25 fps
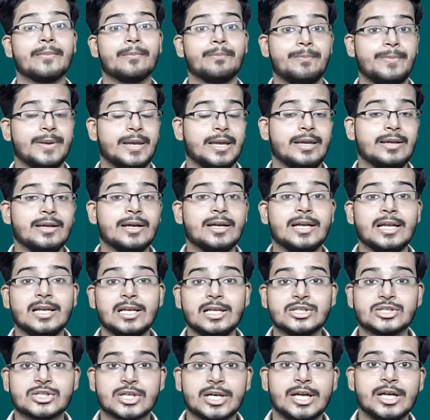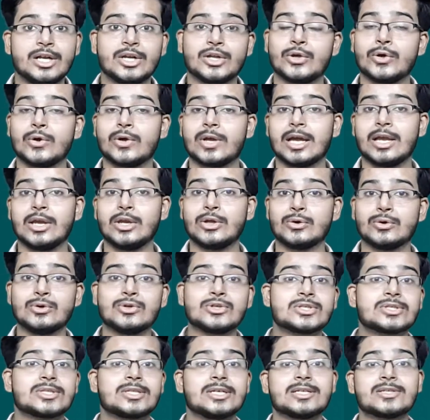Being a diligent, you can
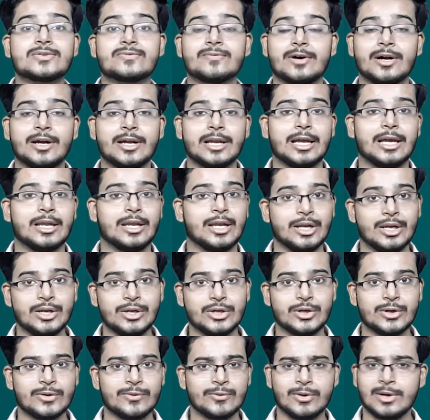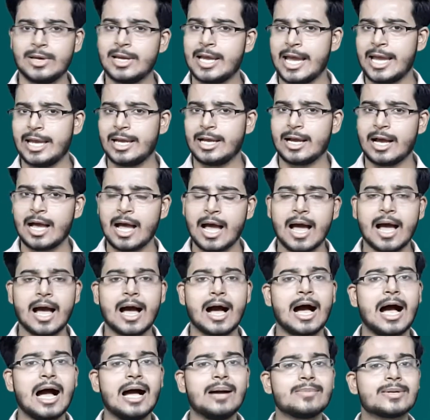use this word in an interview like,
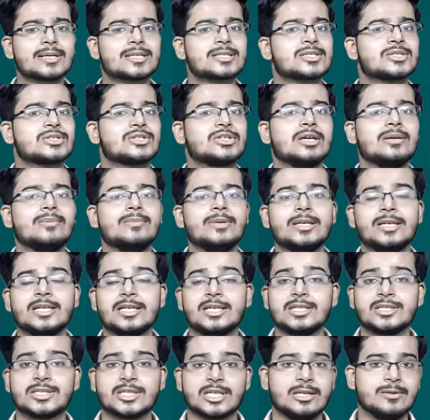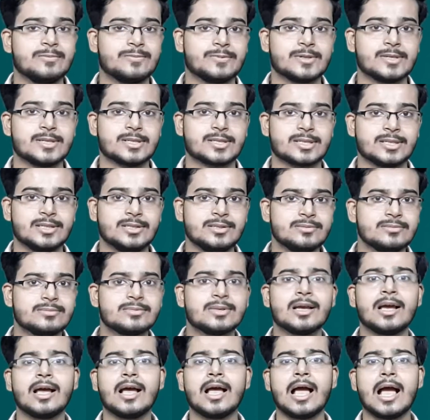I'm extremely diligent person.
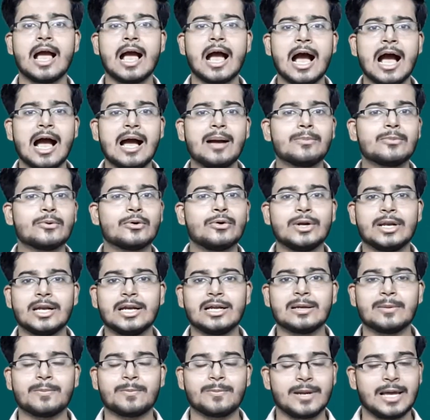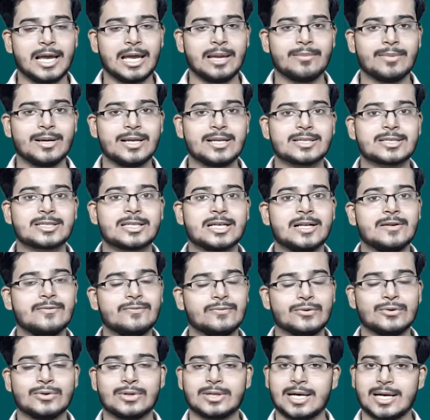I am good at applying myself
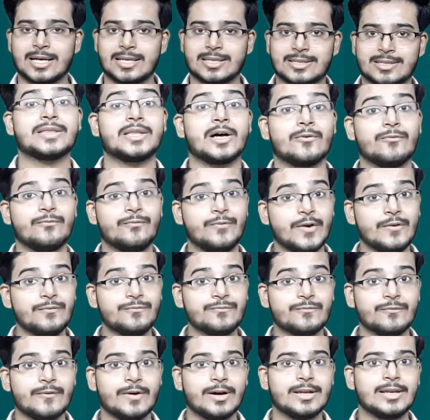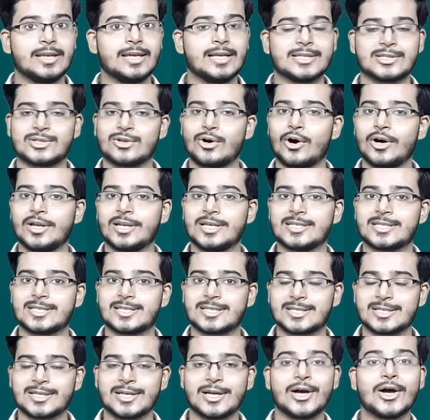to tasks. The fifth one is
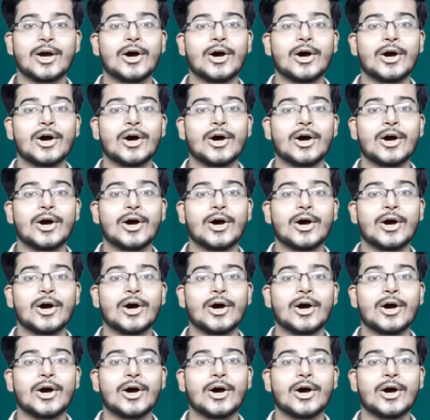honest.